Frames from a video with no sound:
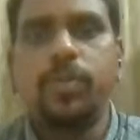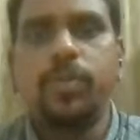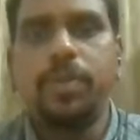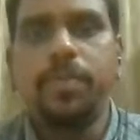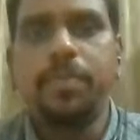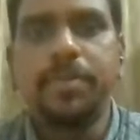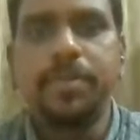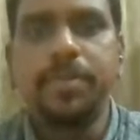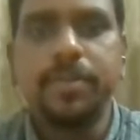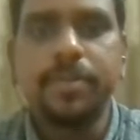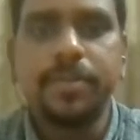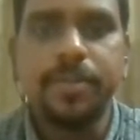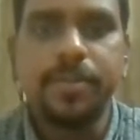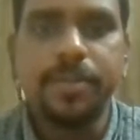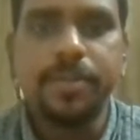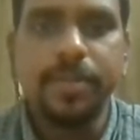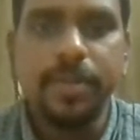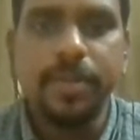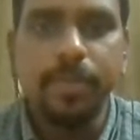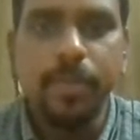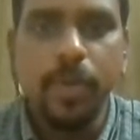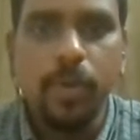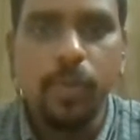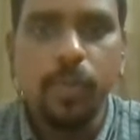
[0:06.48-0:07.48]
we'll be
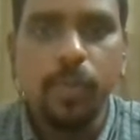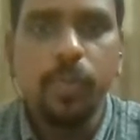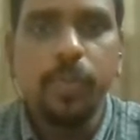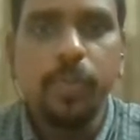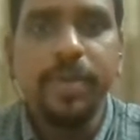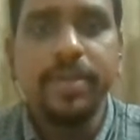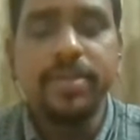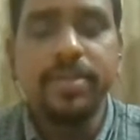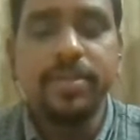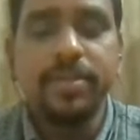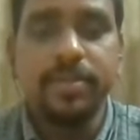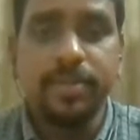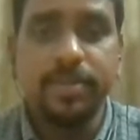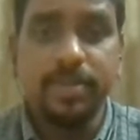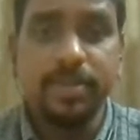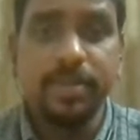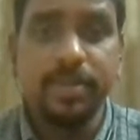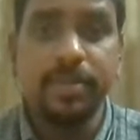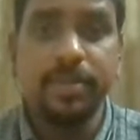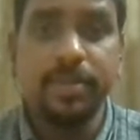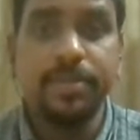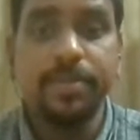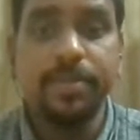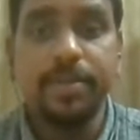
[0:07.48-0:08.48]
discussing about various
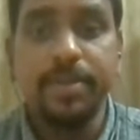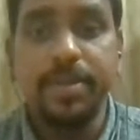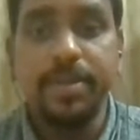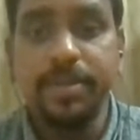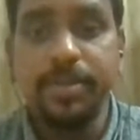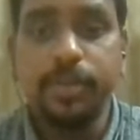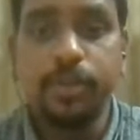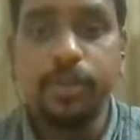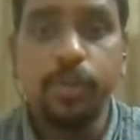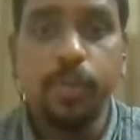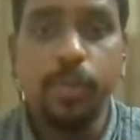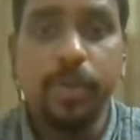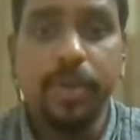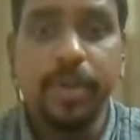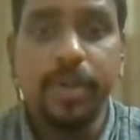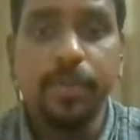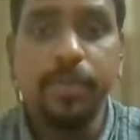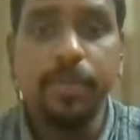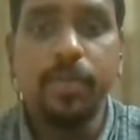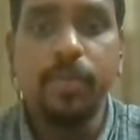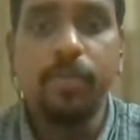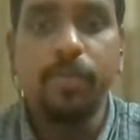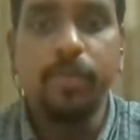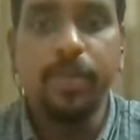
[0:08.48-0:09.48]
theories related to
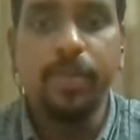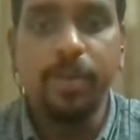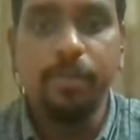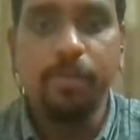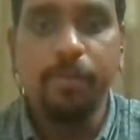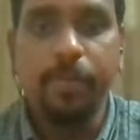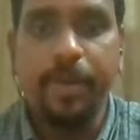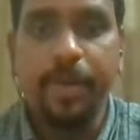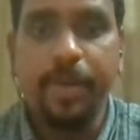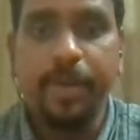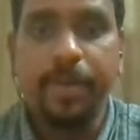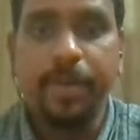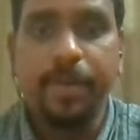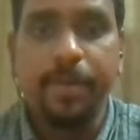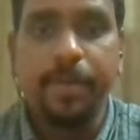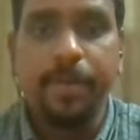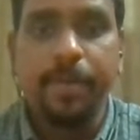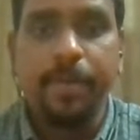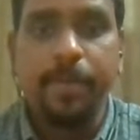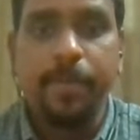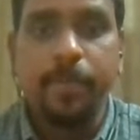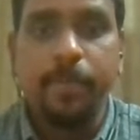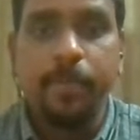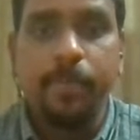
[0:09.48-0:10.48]
labor welfare.
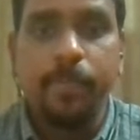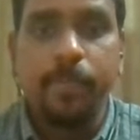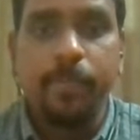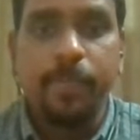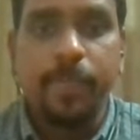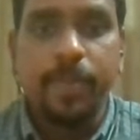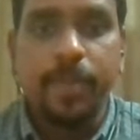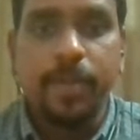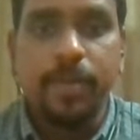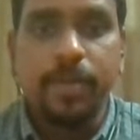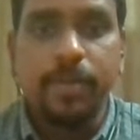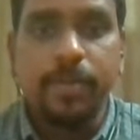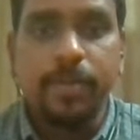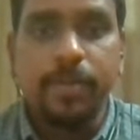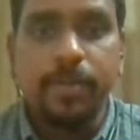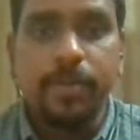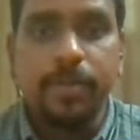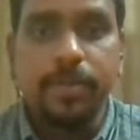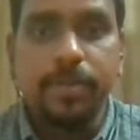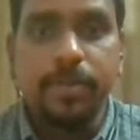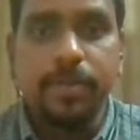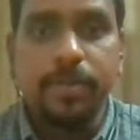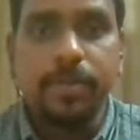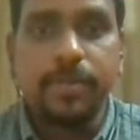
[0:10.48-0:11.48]

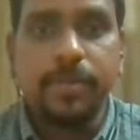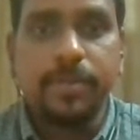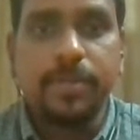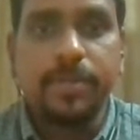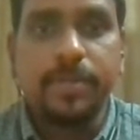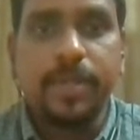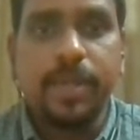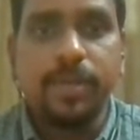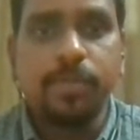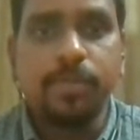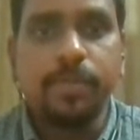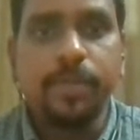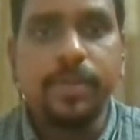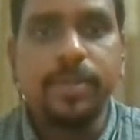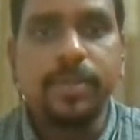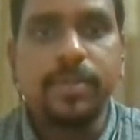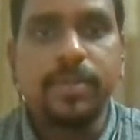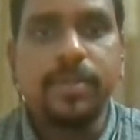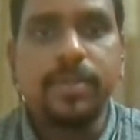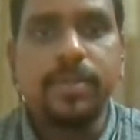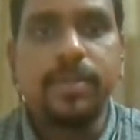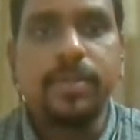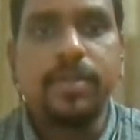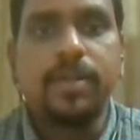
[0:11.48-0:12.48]
So to start
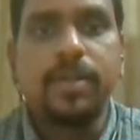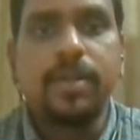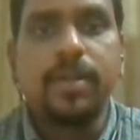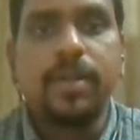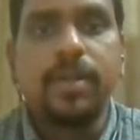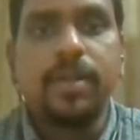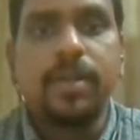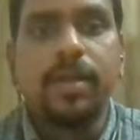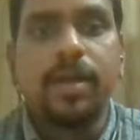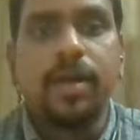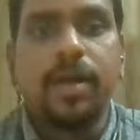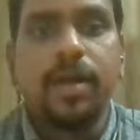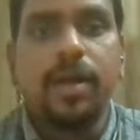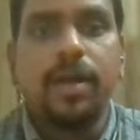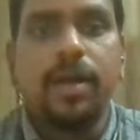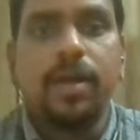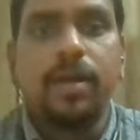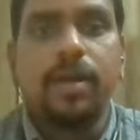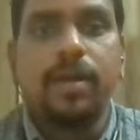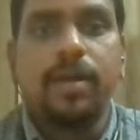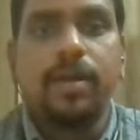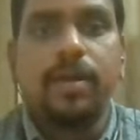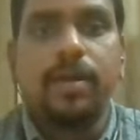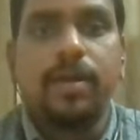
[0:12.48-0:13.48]
with,
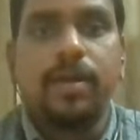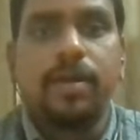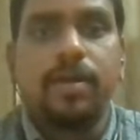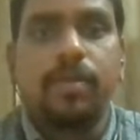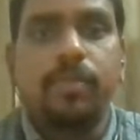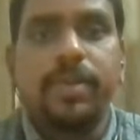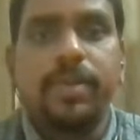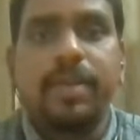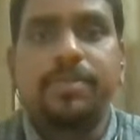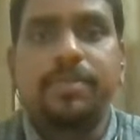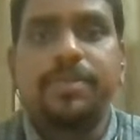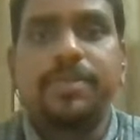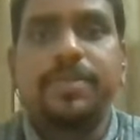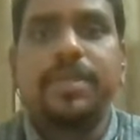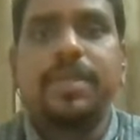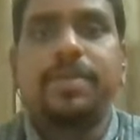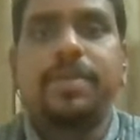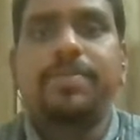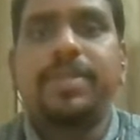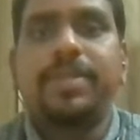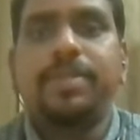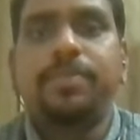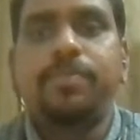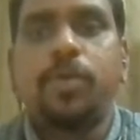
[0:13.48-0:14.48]
we have
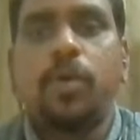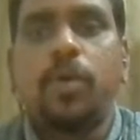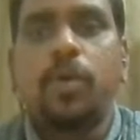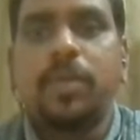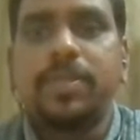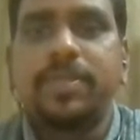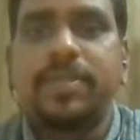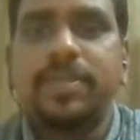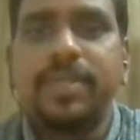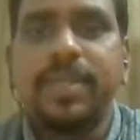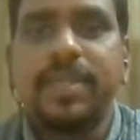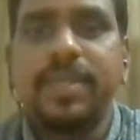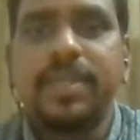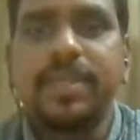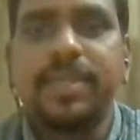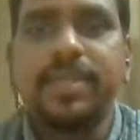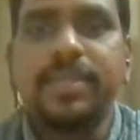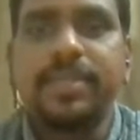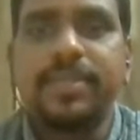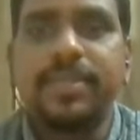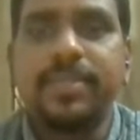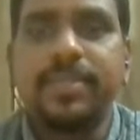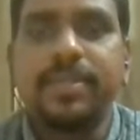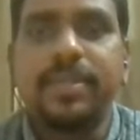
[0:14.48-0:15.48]
seven important
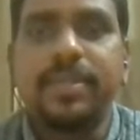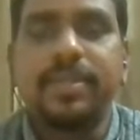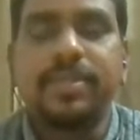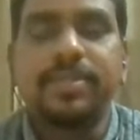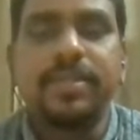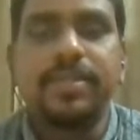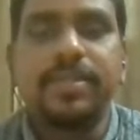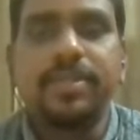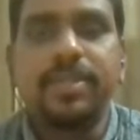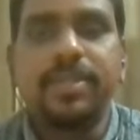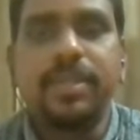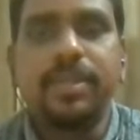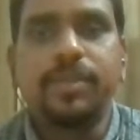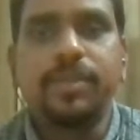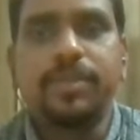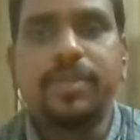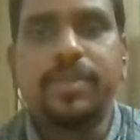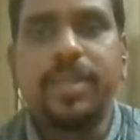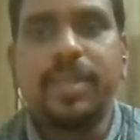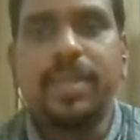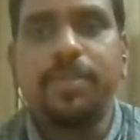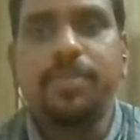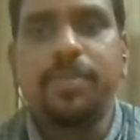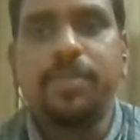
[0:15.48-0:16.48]
theories that deal
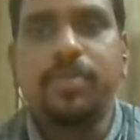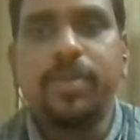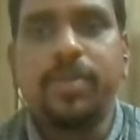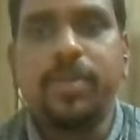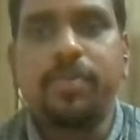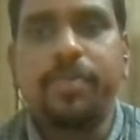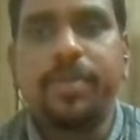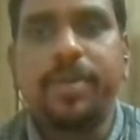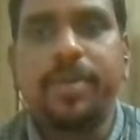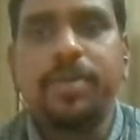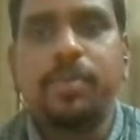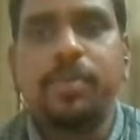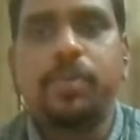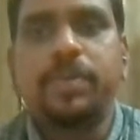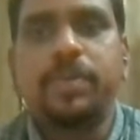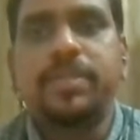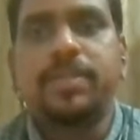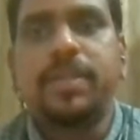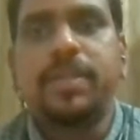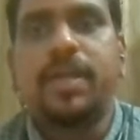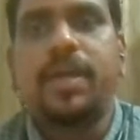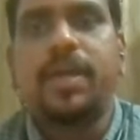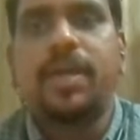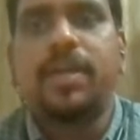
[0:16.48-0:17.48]
with labor welfare,
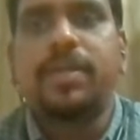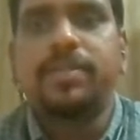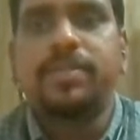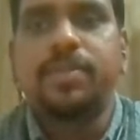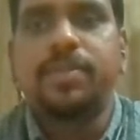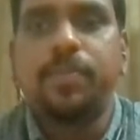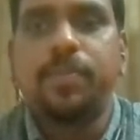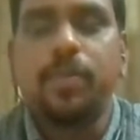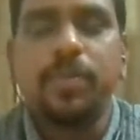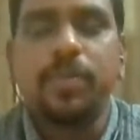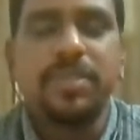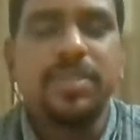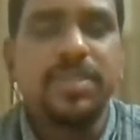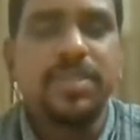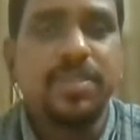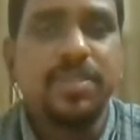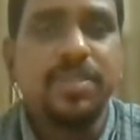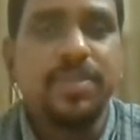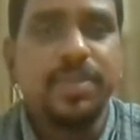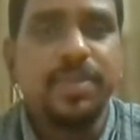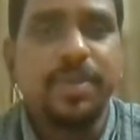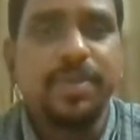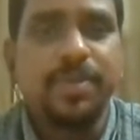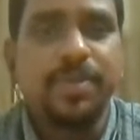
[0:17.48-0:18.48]
which are the
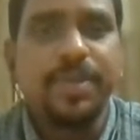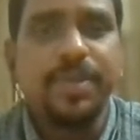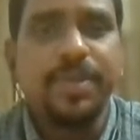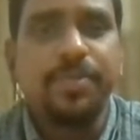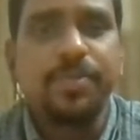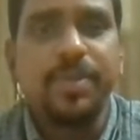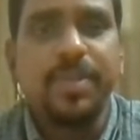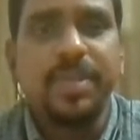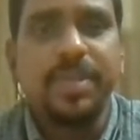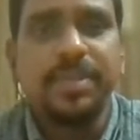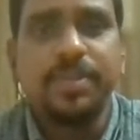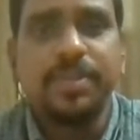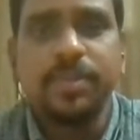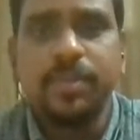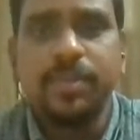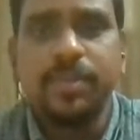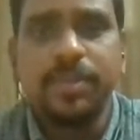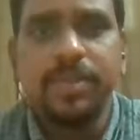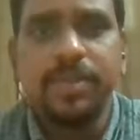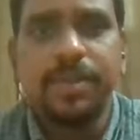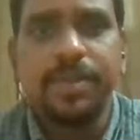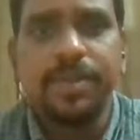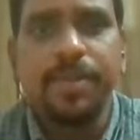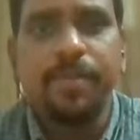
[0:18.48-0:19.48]
policing theory, religious
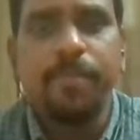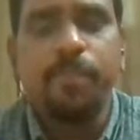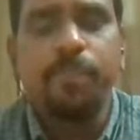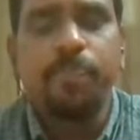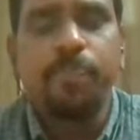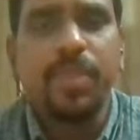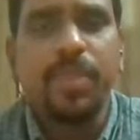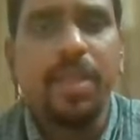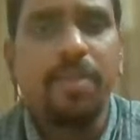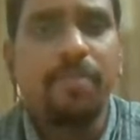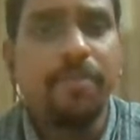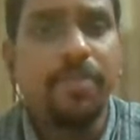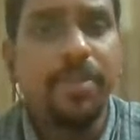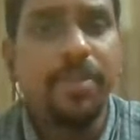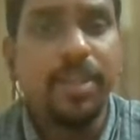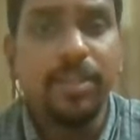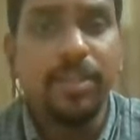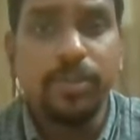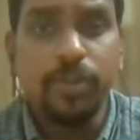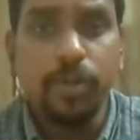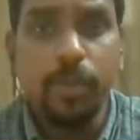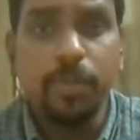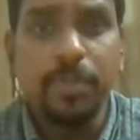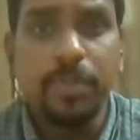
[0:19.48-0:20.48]
theory,
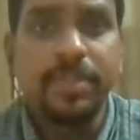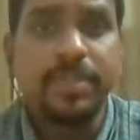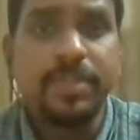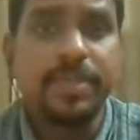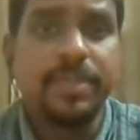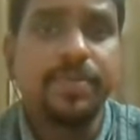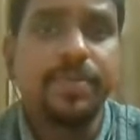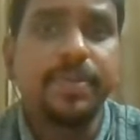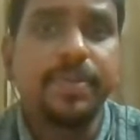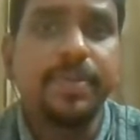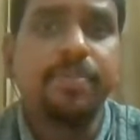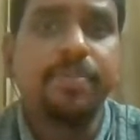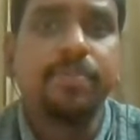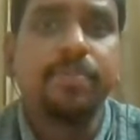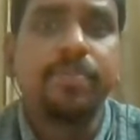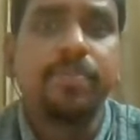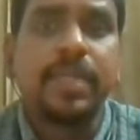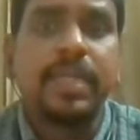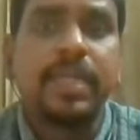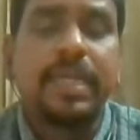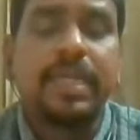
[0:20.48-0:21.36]
philanthropic theory,